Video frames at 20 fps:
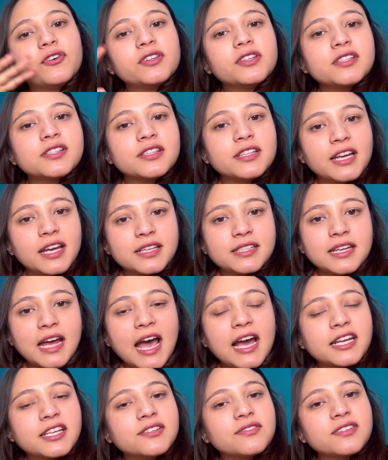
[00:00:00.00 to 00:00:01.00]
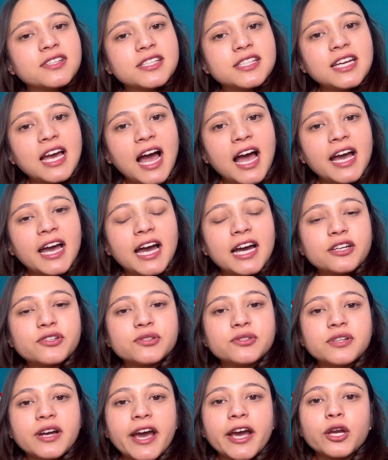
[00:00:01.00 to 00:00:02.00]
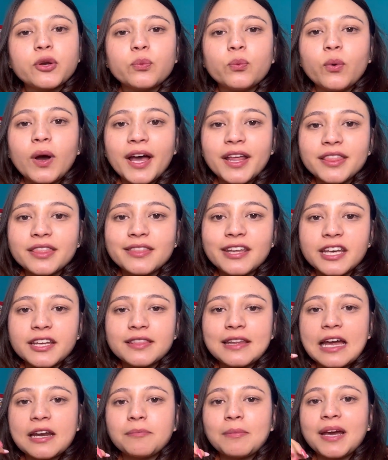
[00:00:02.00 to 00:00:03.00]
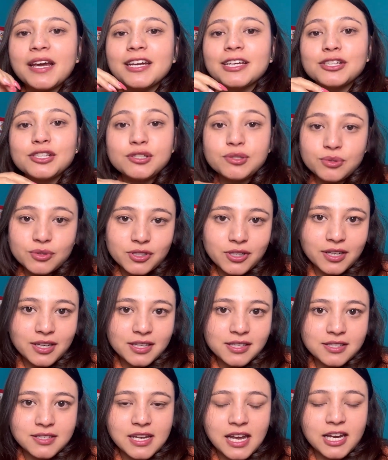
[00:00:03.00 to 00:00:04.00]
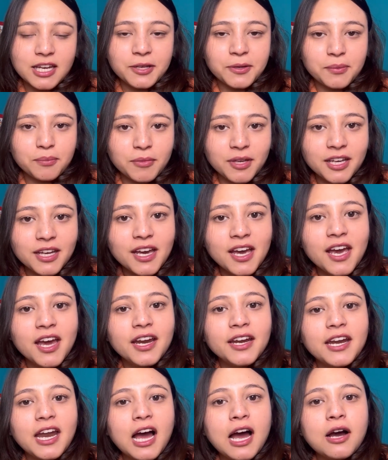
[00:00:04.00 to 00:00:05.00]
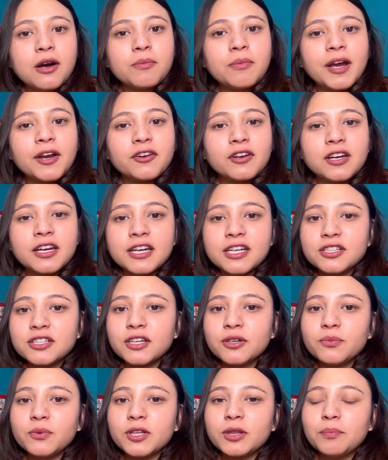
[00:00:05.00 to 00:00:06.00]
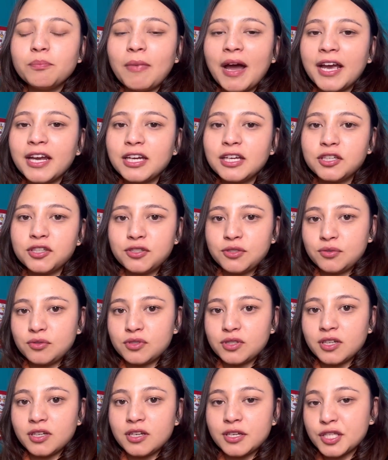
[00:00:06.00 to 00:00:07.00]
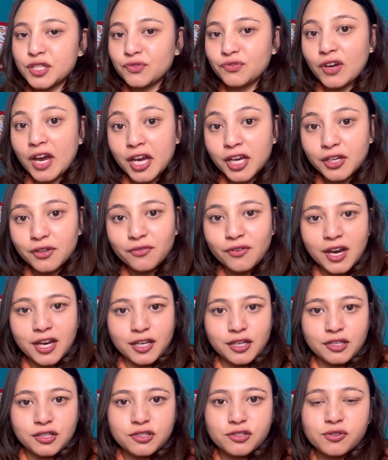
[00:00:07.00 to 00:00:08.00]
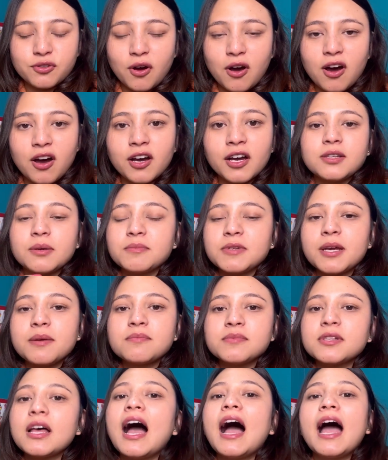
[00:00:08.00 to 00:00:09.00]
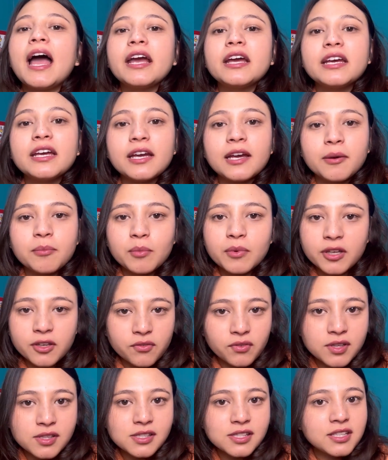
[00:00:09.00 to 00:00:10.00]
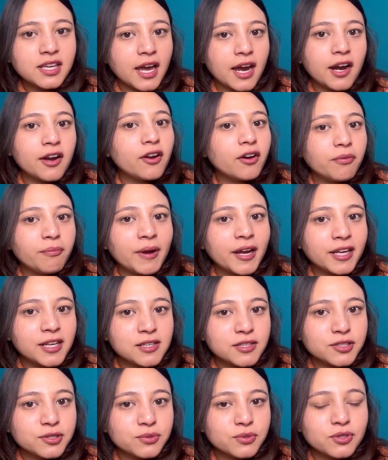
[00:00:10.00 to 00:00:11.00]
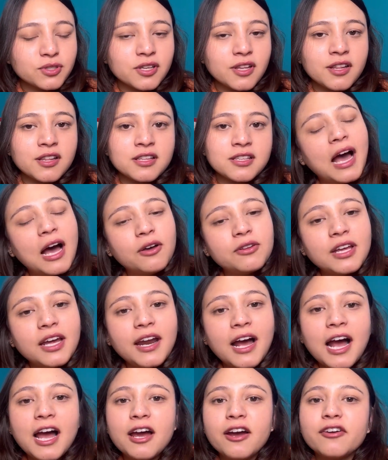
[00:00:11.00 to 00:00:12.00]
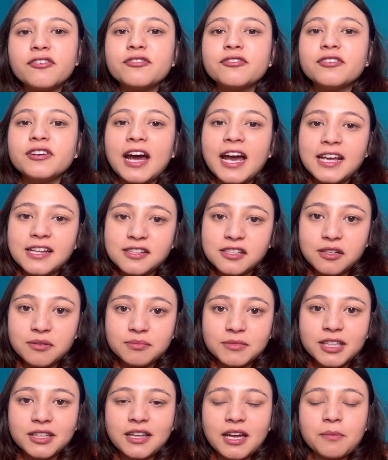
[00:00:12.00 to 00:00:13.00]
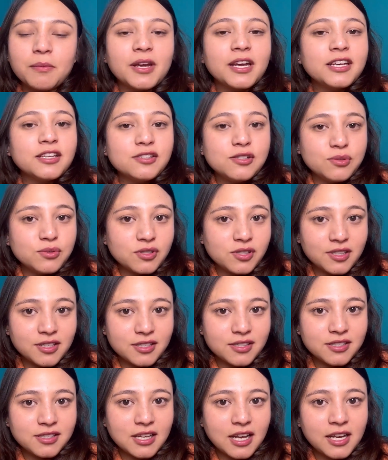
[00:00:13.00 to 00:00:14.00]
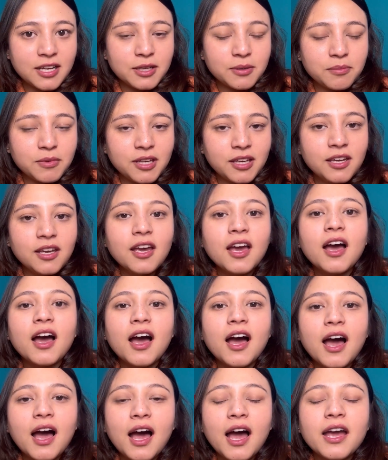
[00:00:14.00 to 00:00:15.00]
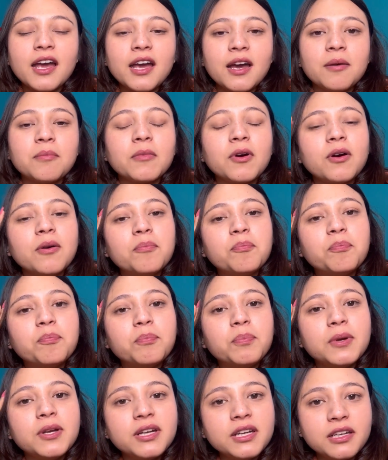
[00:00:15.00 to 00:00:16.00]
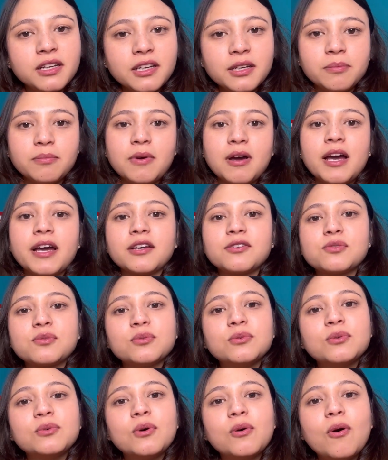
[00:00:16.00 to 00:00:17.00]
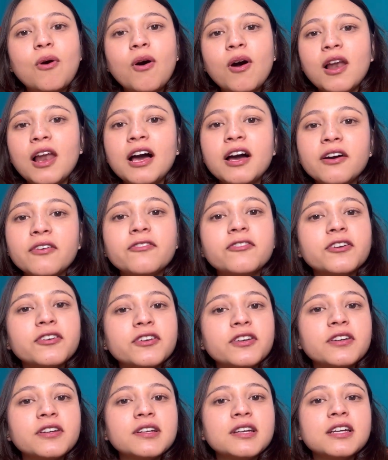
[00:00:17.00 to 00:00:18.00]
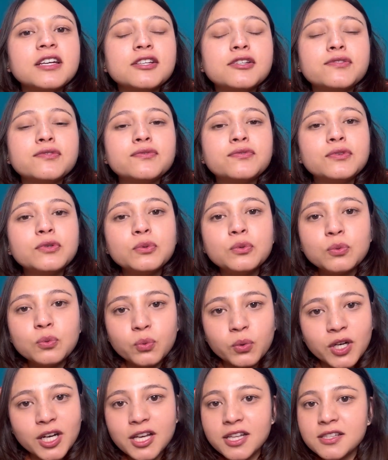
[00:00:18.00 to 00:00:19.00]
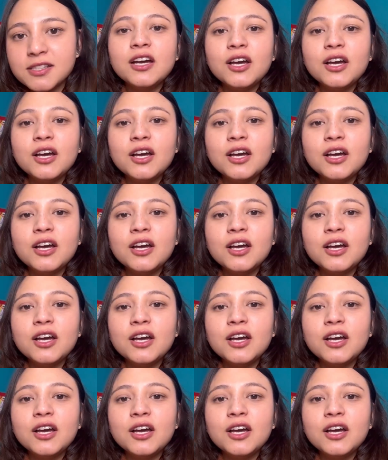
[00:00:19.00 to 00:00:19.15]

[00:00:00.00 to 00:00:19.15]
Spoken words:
this next activity, I had to write one thing that my intuition is telling me. Now, my relation with my intuition is very, very strong. Sometimes I am even scared of my intuitions. Now that I have to write something that my intuition is telling me, I am completely blank. So all I have written is few words.